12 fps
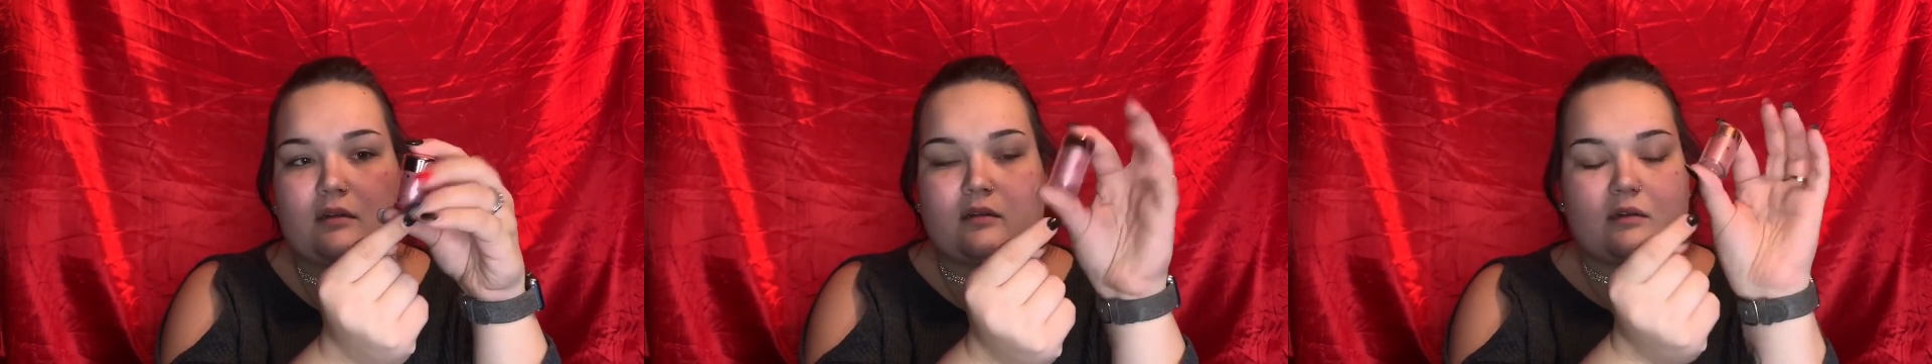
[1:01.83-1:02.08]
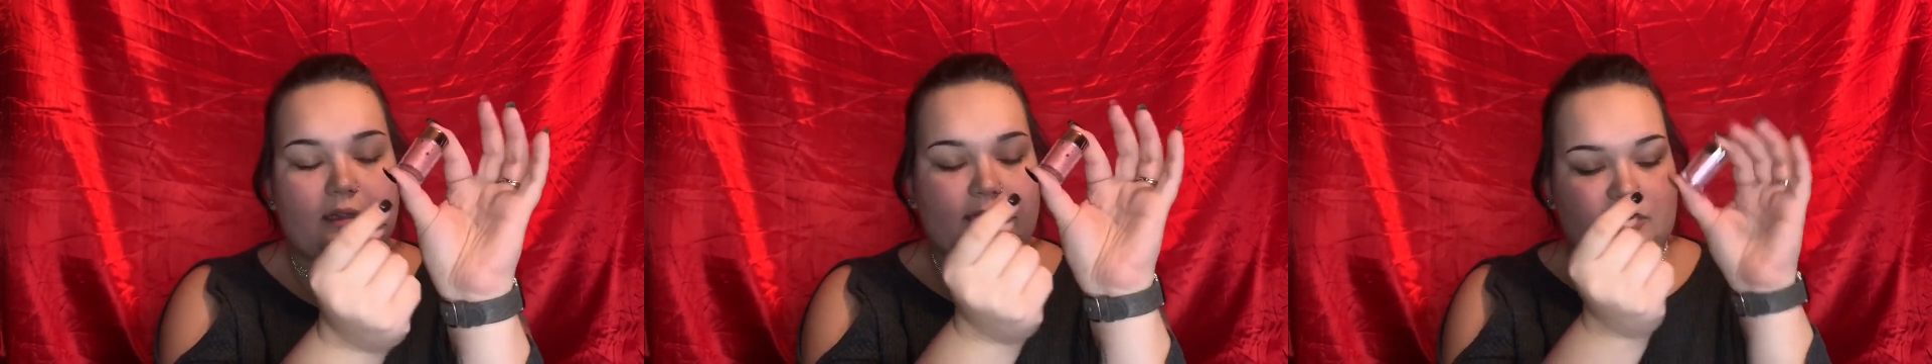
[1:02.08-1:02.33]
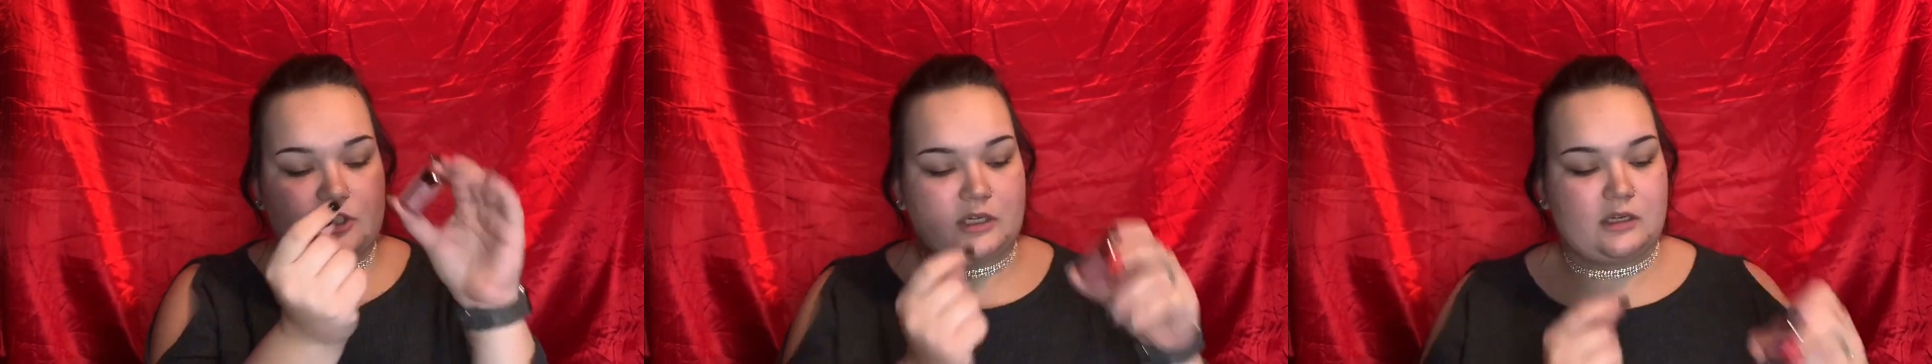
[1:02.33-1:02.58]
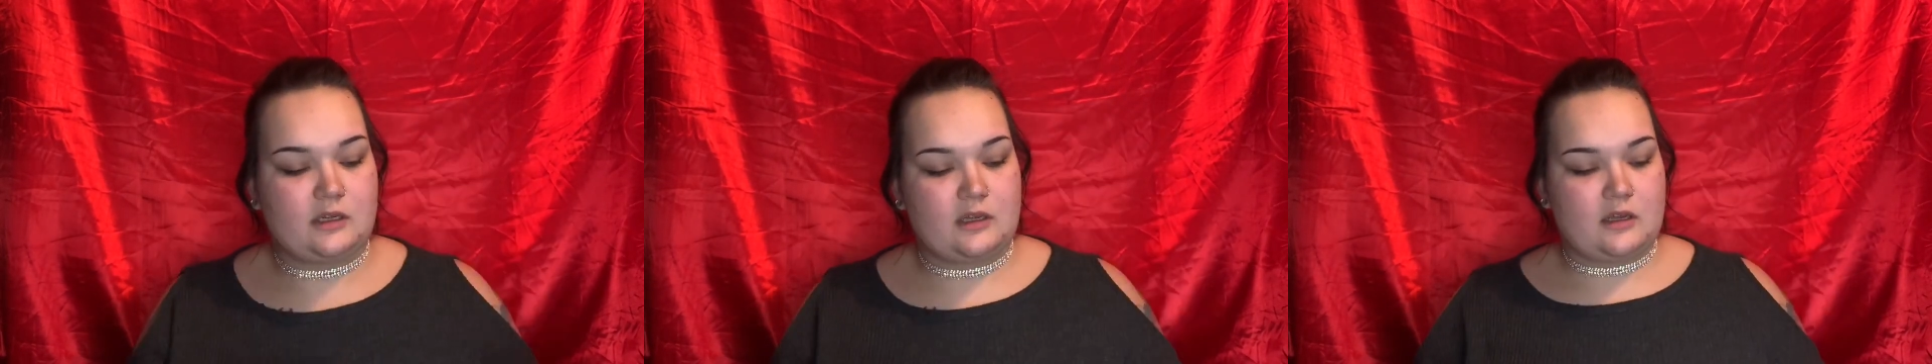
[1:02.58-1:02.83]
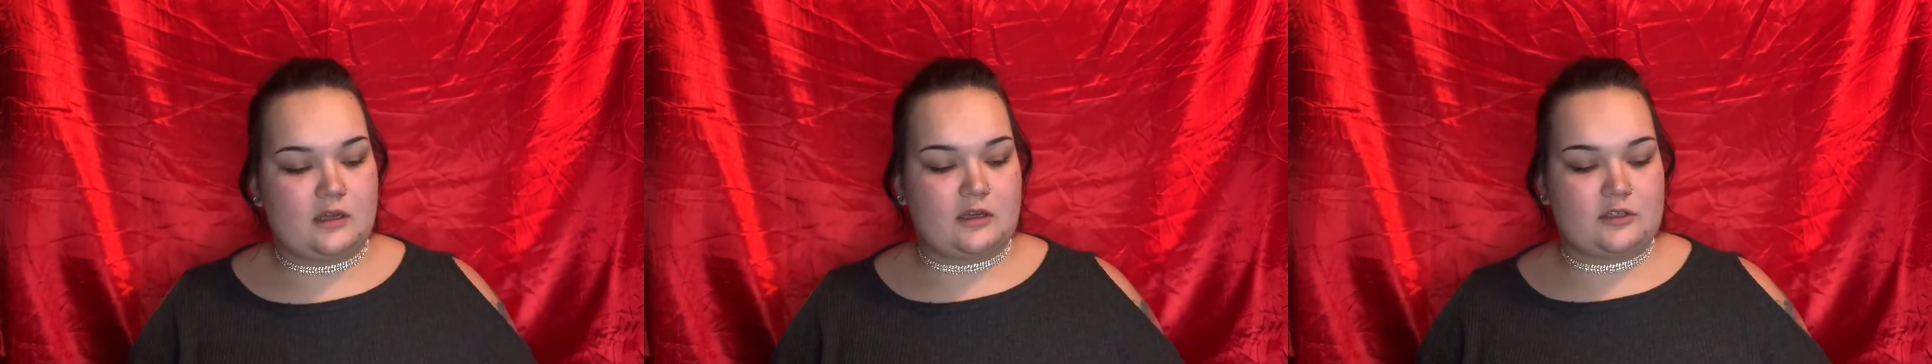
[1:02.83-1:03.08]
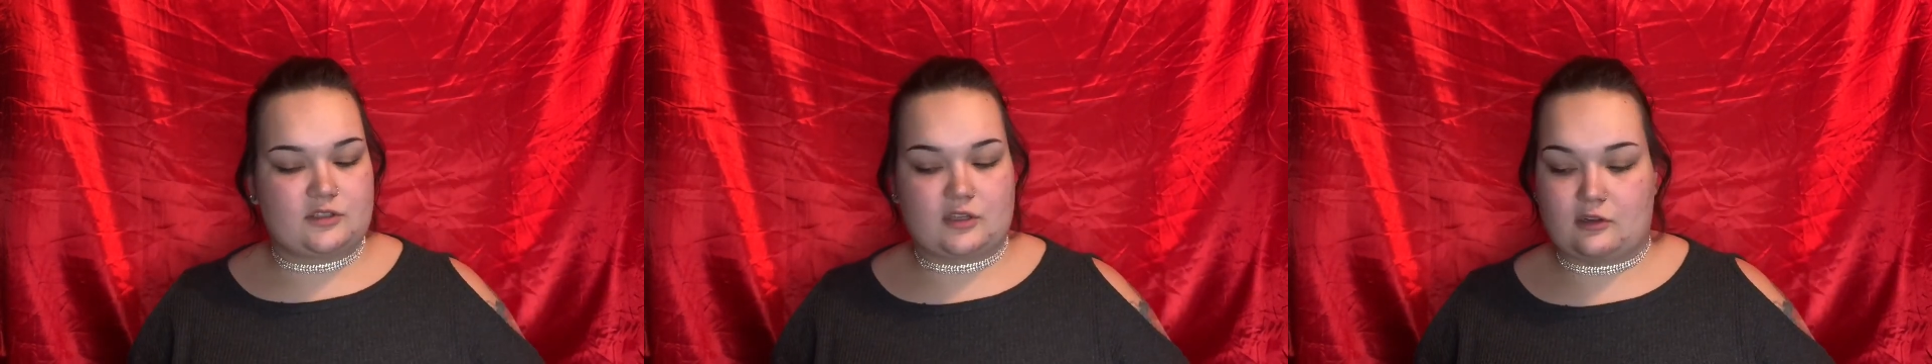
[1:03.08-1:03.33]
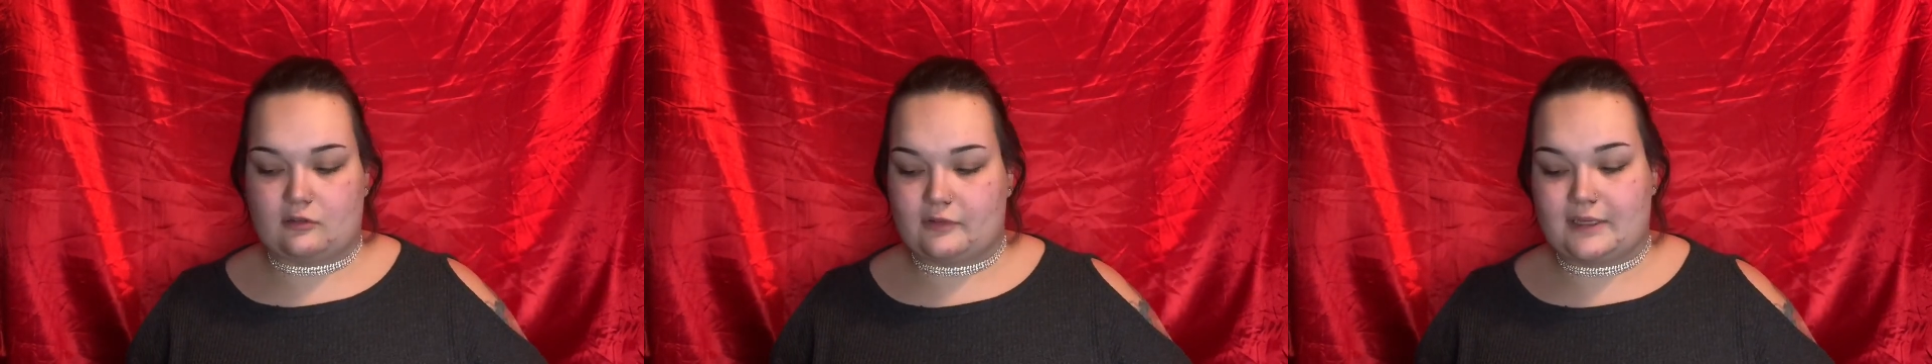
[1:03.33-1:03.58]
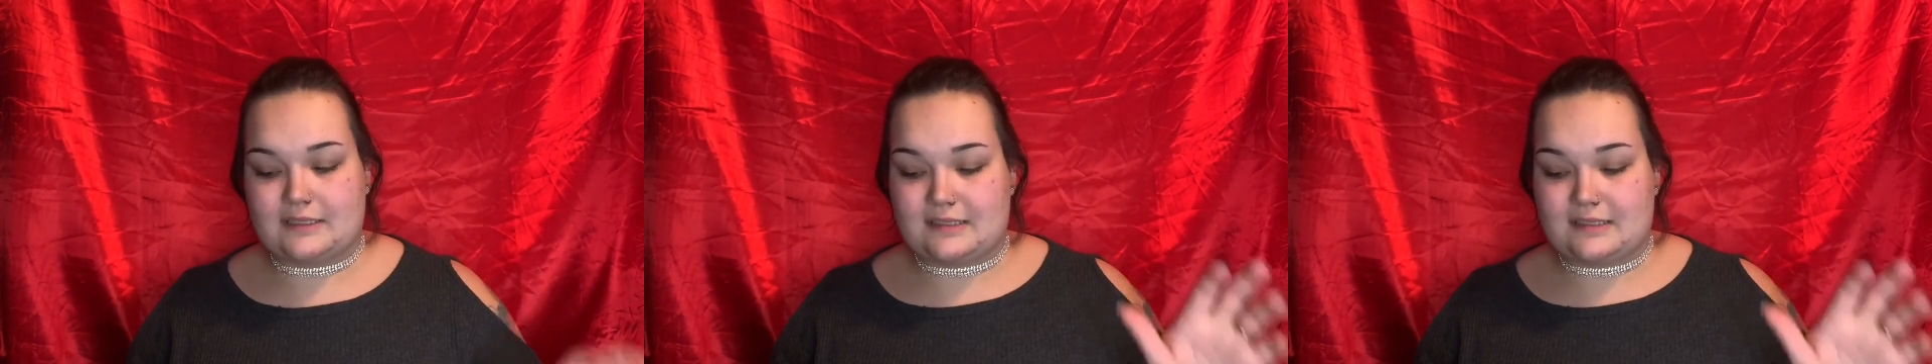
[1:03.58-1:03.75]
collection. So let's